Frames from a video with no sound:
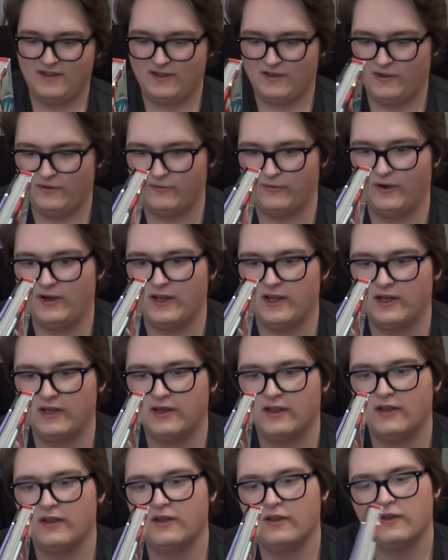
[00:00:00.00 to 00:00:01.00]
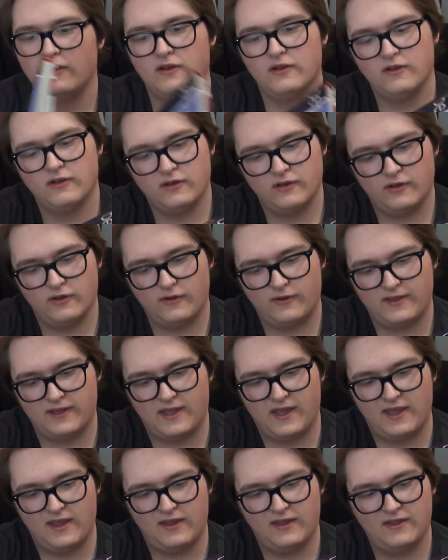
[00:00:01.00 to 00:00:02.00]
All right.
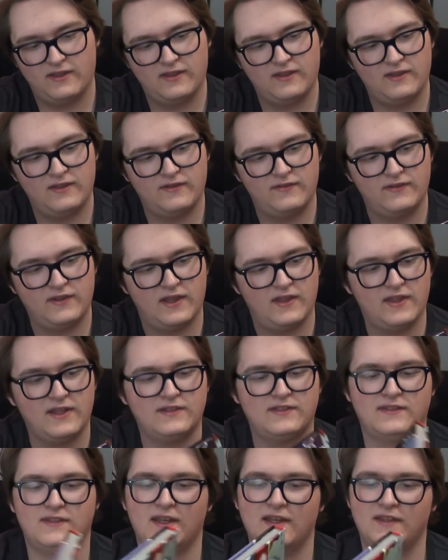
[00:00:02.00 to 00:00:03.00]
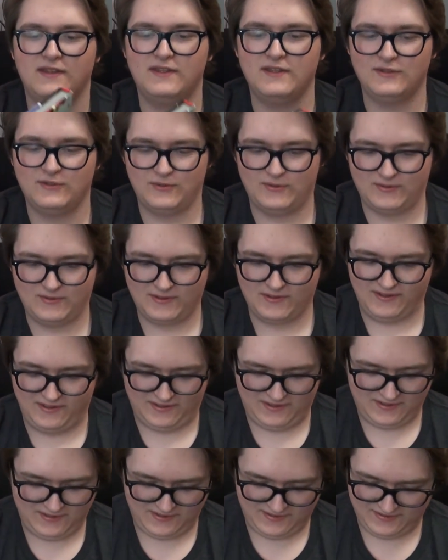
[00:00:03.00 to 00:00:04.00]
Okay. Yeah, this. Ah,
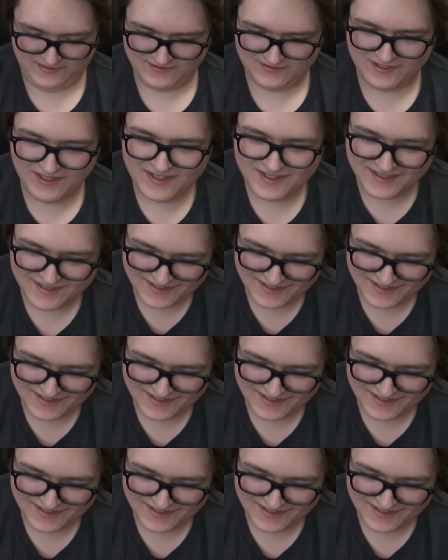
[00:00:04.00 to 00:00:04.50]
jeez.